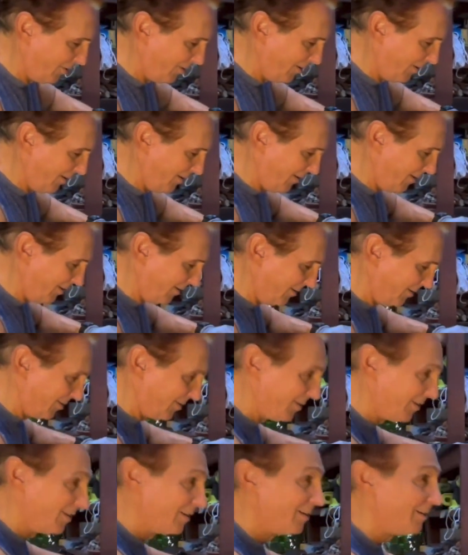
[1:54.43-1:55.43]
she is.
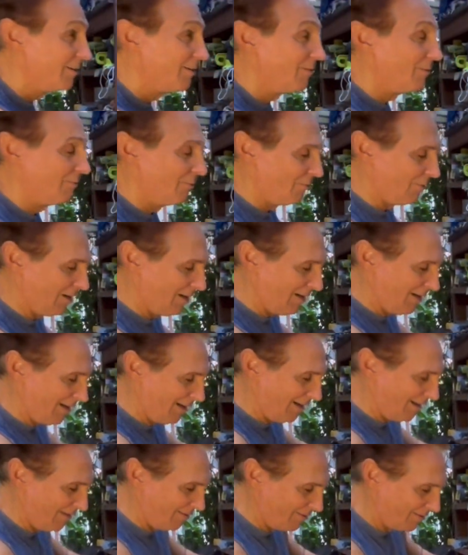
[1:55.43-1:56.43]

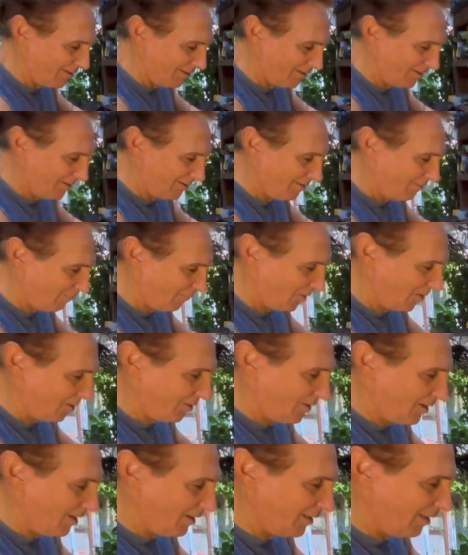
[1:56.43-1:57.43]
Wow.
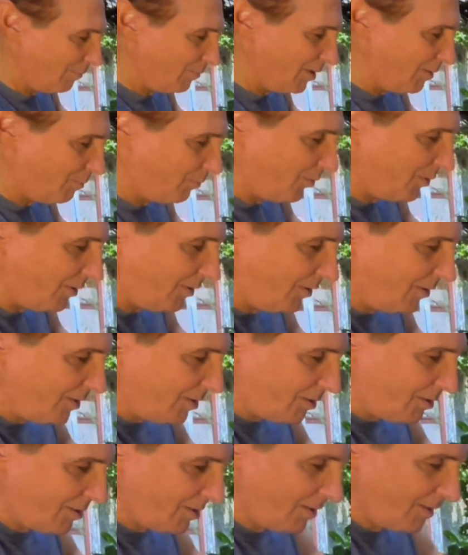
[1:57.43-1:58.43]
Okay, let me put
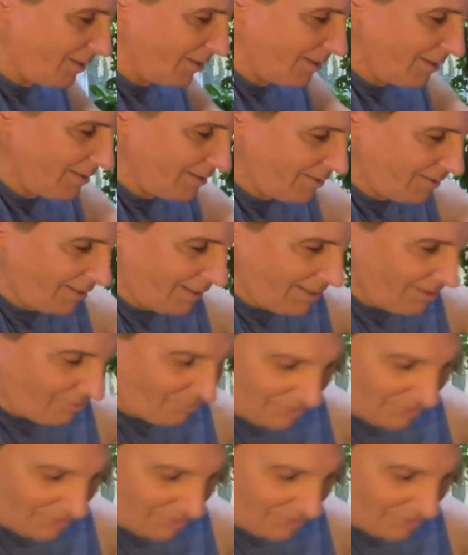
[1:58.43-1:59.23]
this down